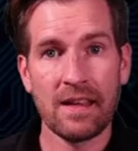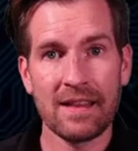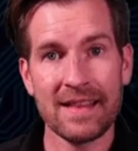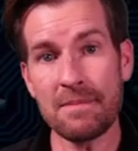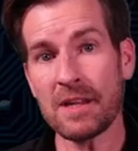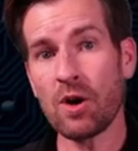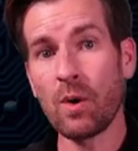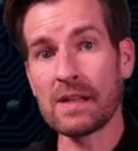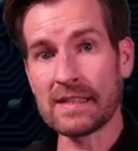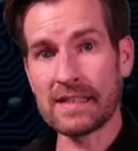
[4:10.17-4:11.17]
Let me
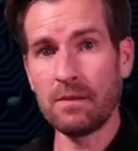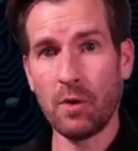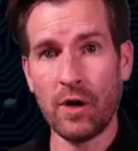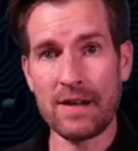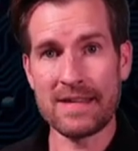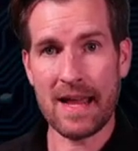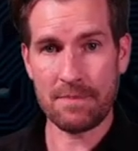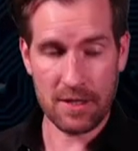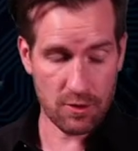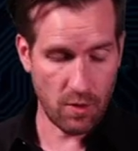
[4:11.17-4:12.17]
go a little more in
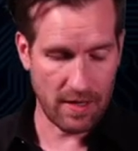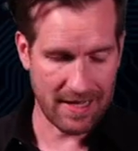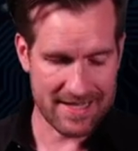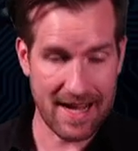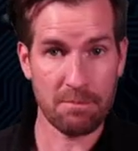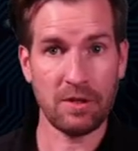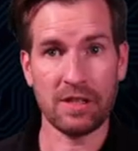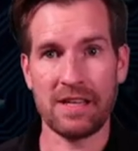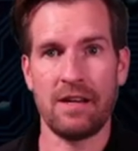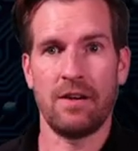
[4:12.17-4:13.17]
depth into an example
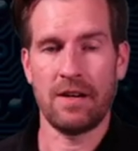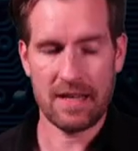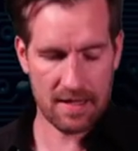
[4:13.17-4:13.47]
here.